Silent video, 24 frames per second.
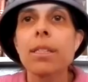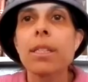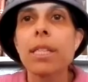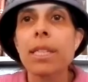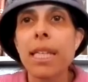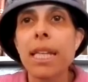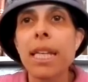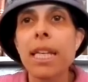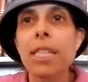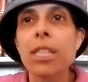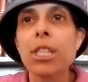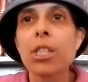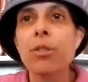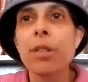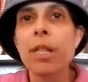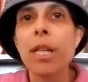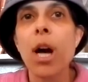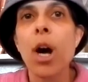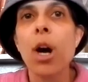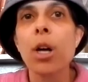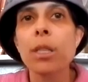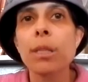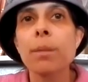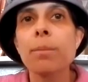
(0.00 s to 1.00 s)
Does
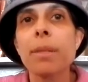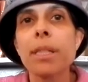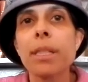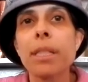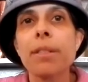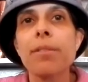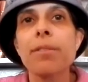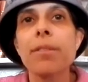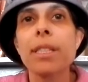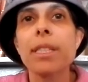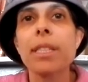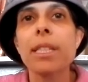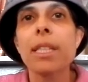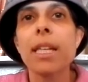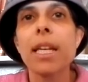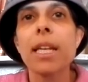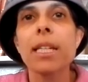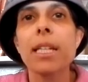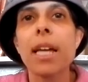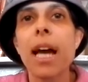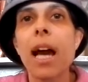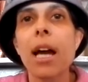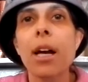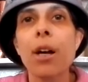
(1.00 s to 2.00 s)
history ultimately
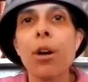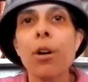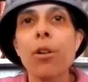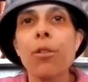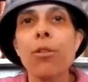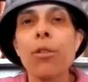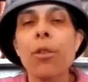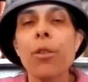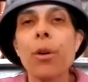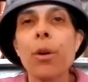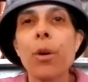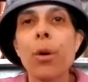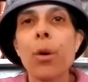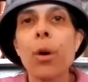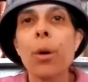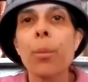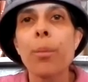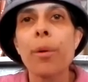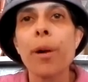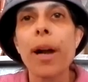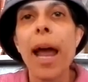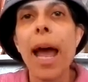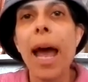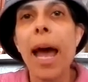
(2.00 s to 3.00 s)
vindicate Yaakov, or
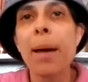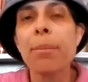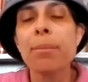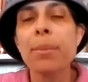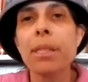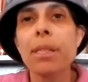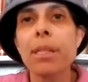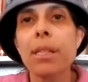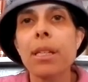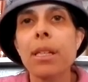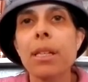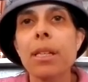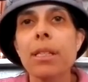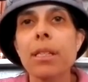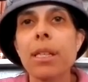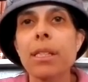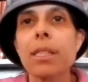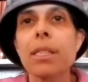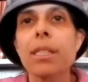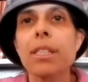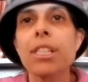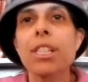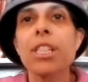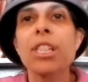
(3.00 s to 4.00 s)
perhaps
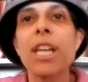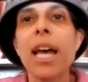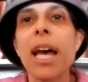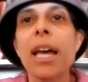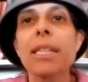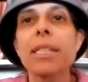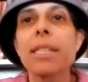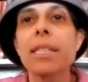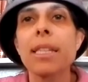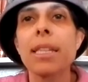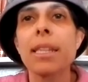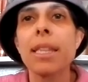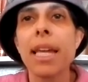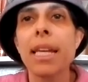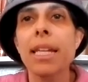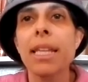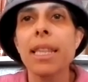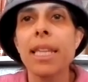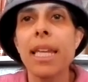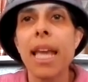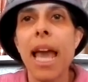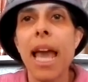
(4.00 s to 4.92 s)
does it suggest that in